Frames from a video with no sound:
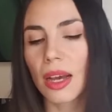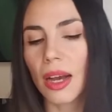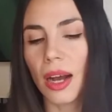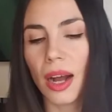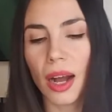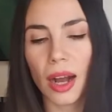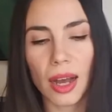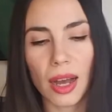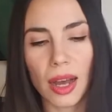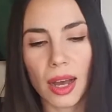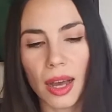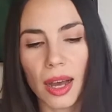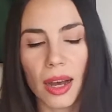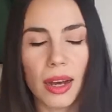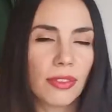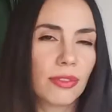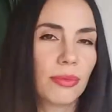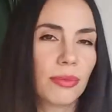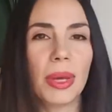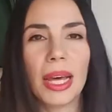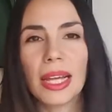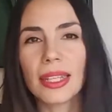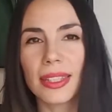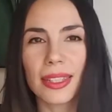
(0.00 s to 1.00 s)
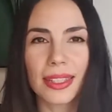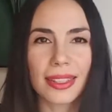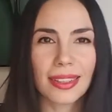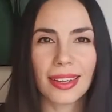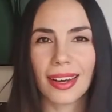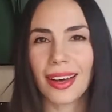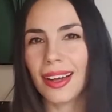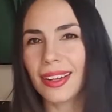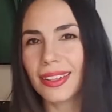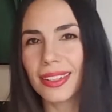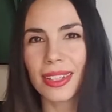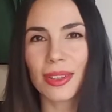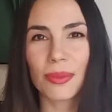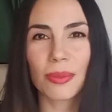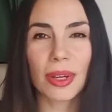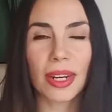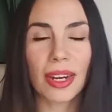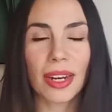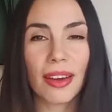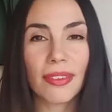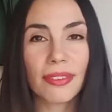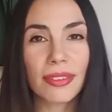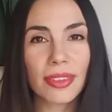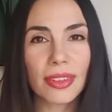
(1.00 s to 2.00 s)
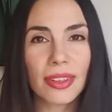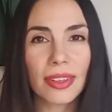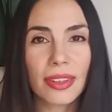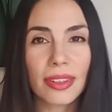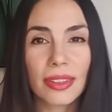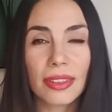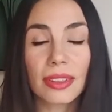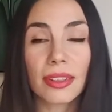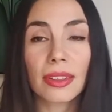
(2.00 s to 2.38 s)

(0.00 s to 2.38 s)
of melancholy and whatever,